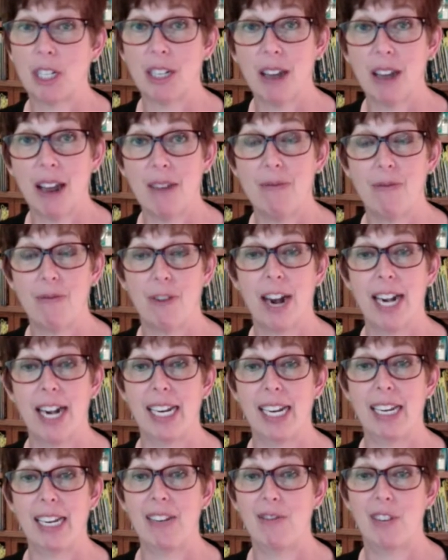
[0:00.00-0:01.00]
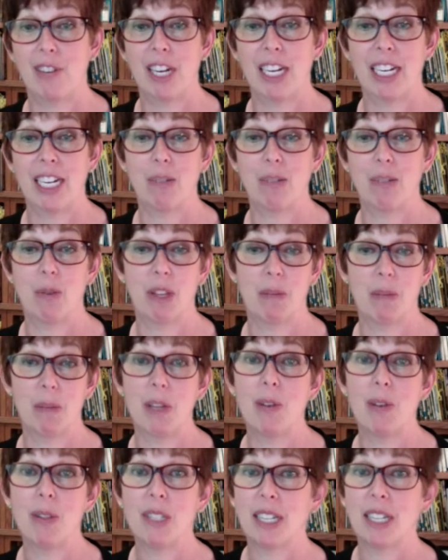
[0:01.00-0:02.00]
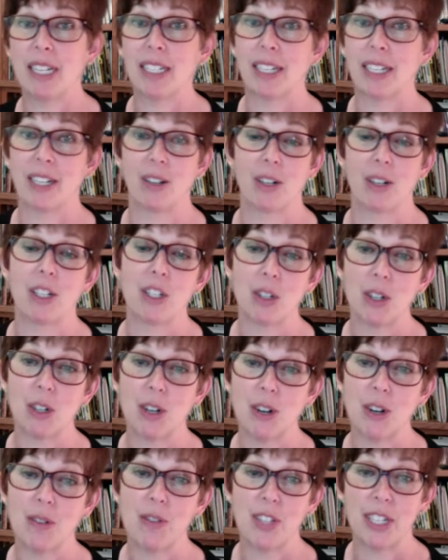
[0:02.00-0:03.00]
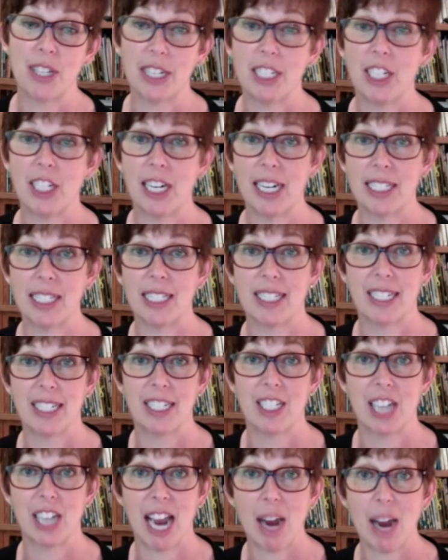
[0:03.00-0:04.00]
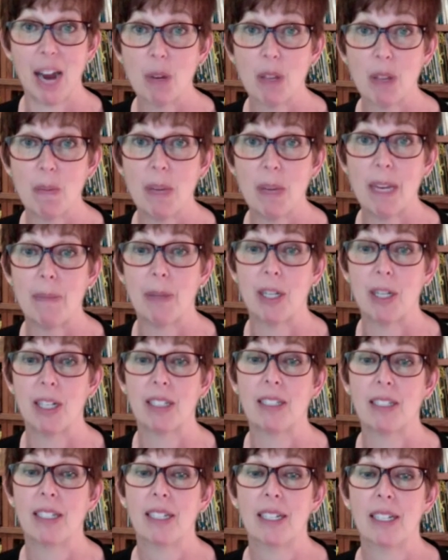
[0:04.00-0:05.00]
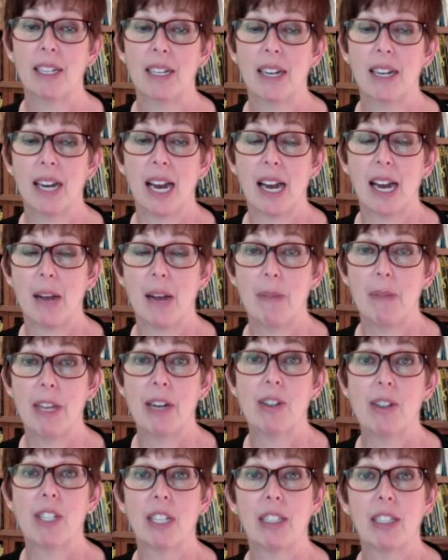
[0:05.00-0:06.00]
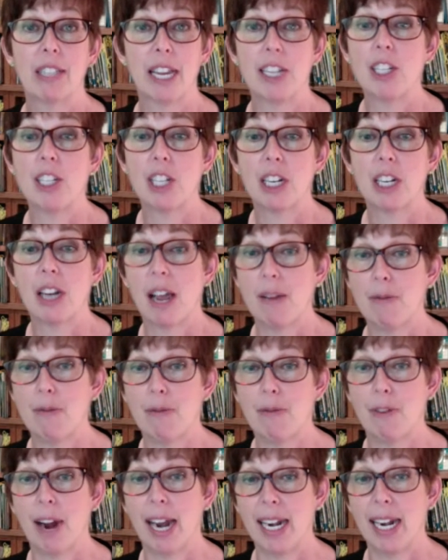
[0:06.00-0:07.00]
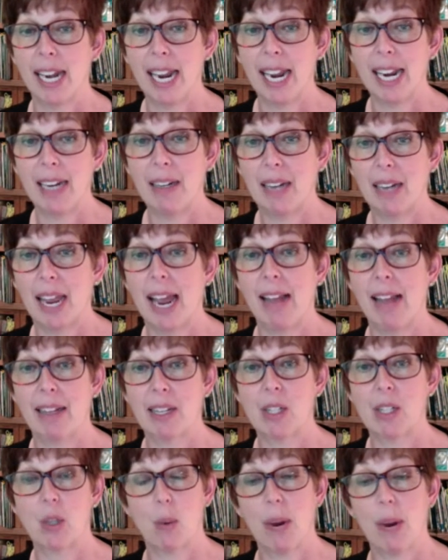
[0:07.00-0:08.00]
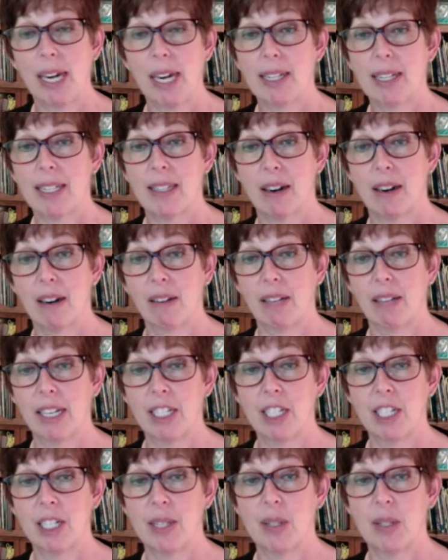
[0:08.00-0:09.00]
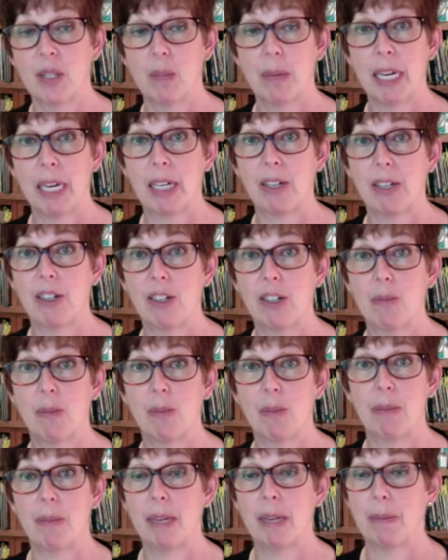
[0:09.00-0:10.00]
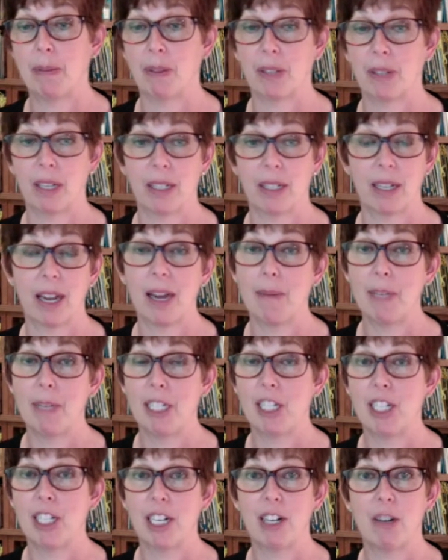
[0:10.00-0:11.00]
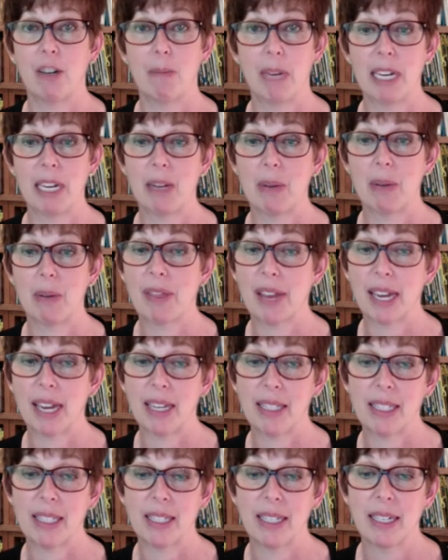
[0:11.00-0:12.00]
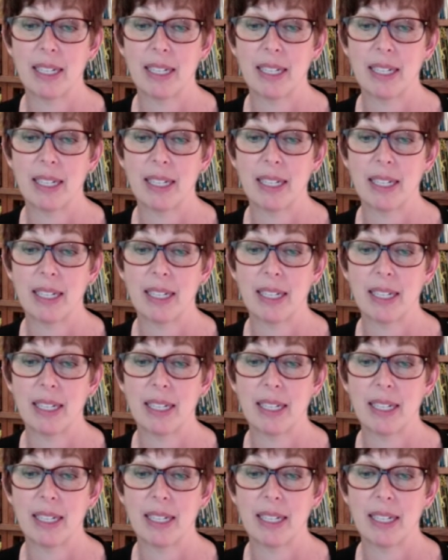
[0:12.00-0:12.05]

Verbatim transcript: on Friday evening with music and hors d'oeuvres and a chance to chat with people. There's a luncheon on Friday. Alex Cuenca is our luncheon speaker, but people can come and share a meal with us.